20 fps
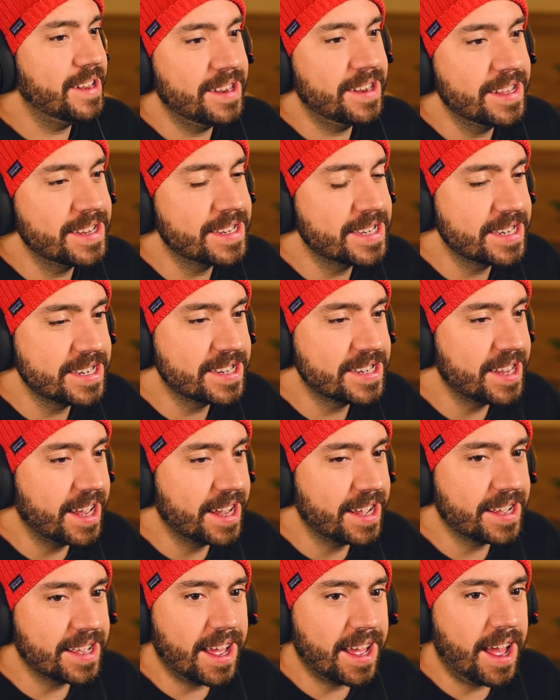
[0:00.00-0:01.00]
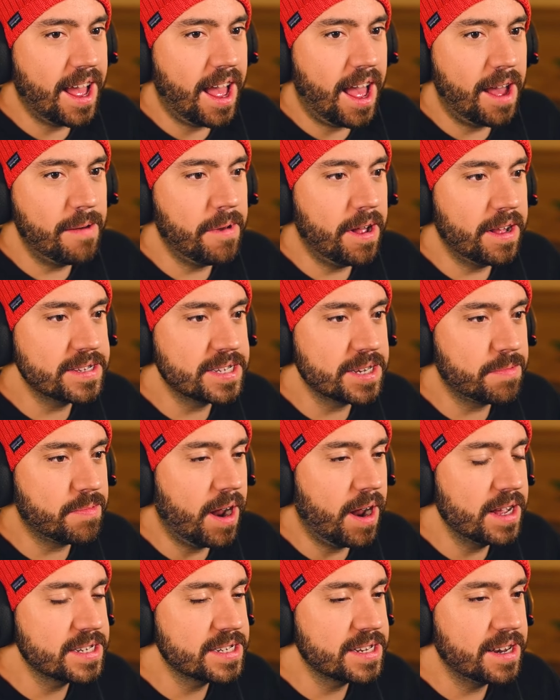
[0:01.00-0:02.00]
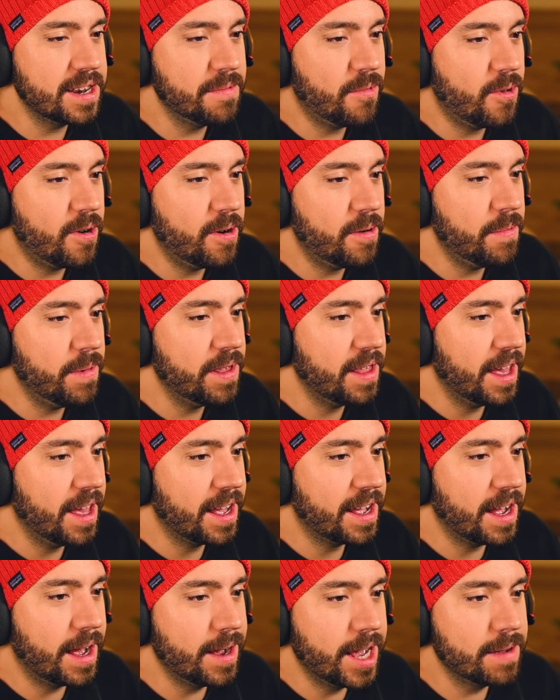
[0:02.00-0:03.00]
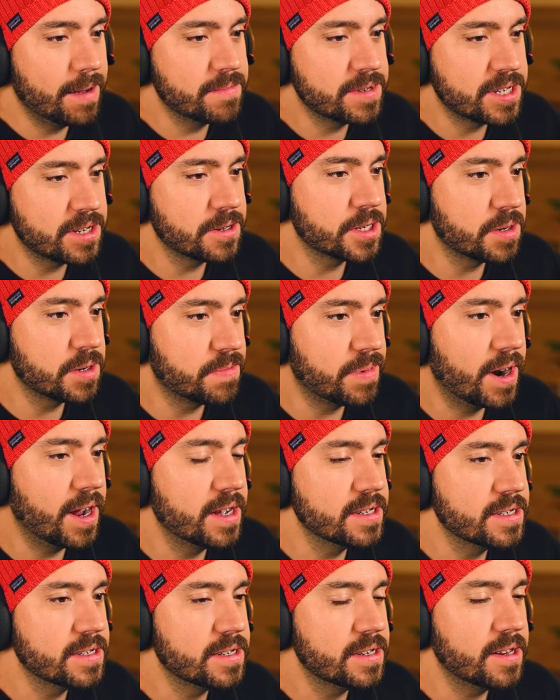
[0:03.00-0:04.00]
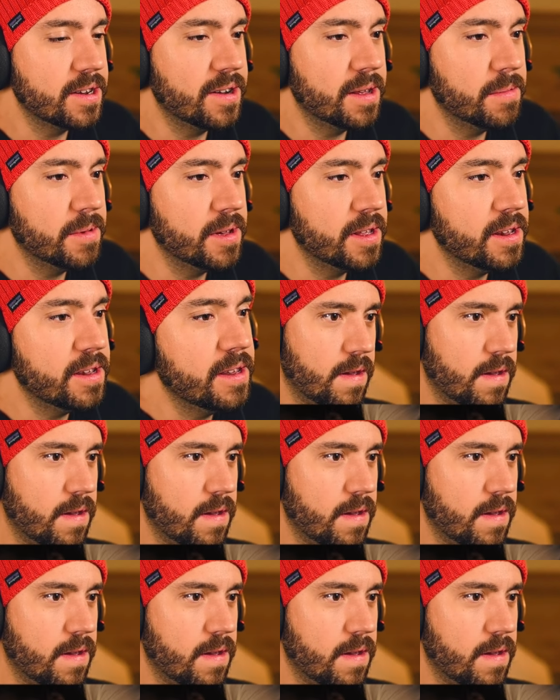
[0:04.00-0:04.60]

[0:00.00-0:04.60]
This is like, I'm not surprised anymore, but like, I am still surprised. You know what I mean?